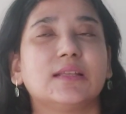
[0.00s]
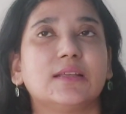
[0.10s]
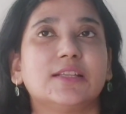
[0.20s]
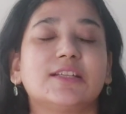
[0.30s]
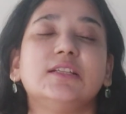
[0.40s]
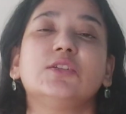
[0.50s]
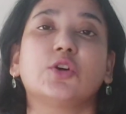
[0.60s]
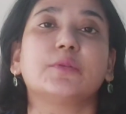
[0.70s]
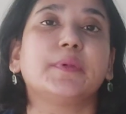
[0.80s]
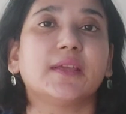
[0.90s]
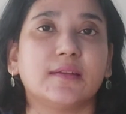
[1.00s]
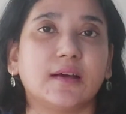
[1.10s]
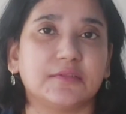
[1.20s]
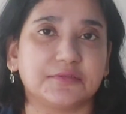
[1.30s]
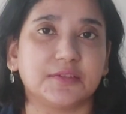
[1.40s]
it will not be
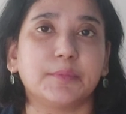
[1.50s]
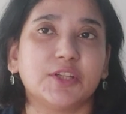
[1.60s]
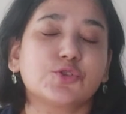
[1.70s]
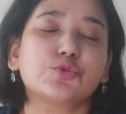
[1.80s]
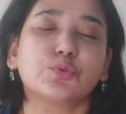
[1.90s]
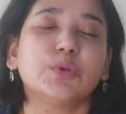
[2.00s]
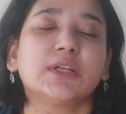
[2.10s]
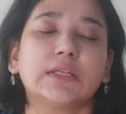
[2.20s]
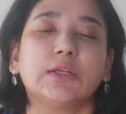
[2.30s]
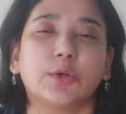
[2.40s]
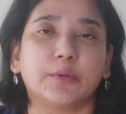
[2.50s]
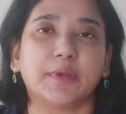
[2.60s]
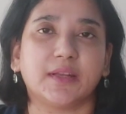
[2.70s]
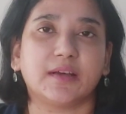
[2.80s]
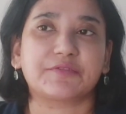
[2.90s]
enough. I mean, soon it will not
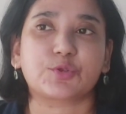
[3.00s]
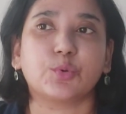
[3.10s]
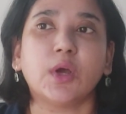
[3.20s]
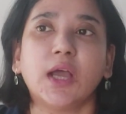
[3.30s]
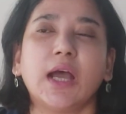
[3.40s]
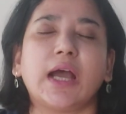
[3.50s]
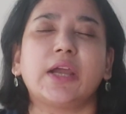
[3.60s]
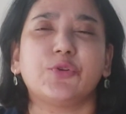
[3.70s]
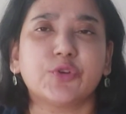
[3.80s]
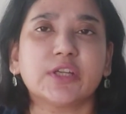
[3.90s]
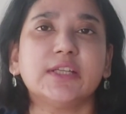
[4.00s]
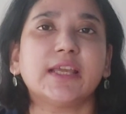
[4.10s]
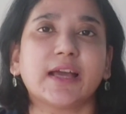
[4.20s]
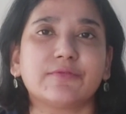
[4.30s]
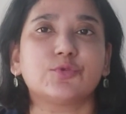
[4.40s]
be enough. So I really
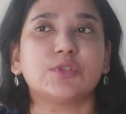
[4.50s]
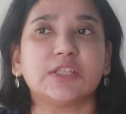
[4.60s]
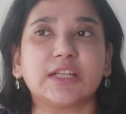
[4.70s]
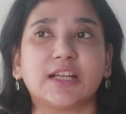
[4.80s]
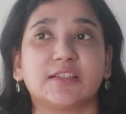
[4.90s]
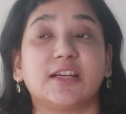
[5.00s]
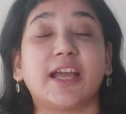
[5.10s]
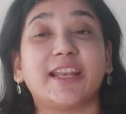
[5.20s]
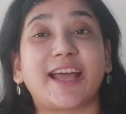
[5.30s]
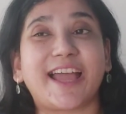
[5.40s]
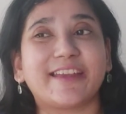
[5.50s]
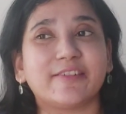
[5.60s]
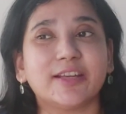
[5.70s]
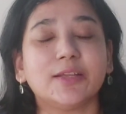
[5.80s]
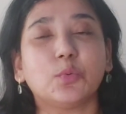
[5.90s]
have to declutter, and I
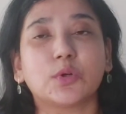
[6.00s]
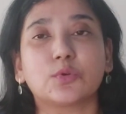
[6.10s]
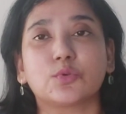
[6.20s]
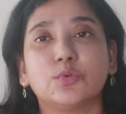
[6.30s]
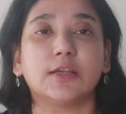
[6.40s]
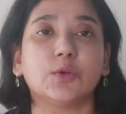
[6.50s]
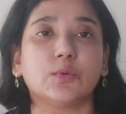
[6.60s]
really want to, you know,